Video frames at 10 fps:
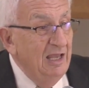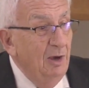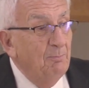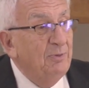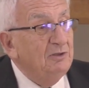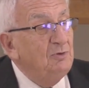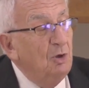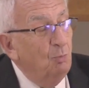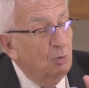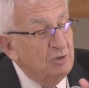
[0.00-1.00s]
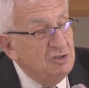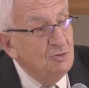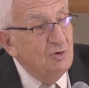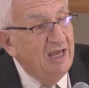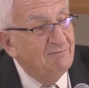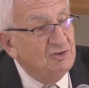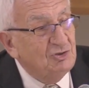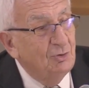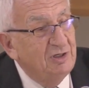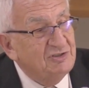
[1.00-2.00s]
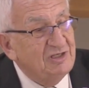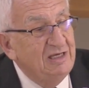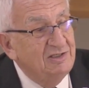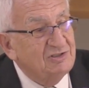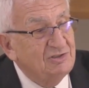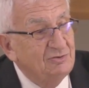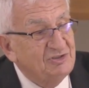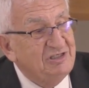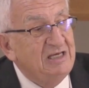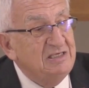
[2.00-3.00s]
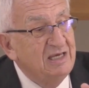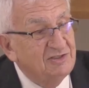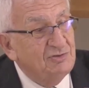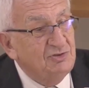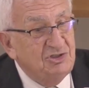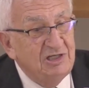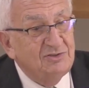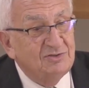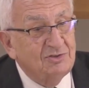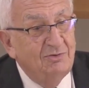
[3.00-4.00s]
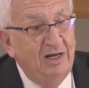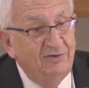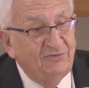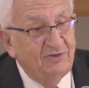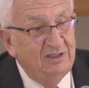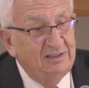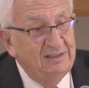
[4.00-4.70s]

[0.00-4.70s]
How we look, where we were born, what languages we spoke, and all of that.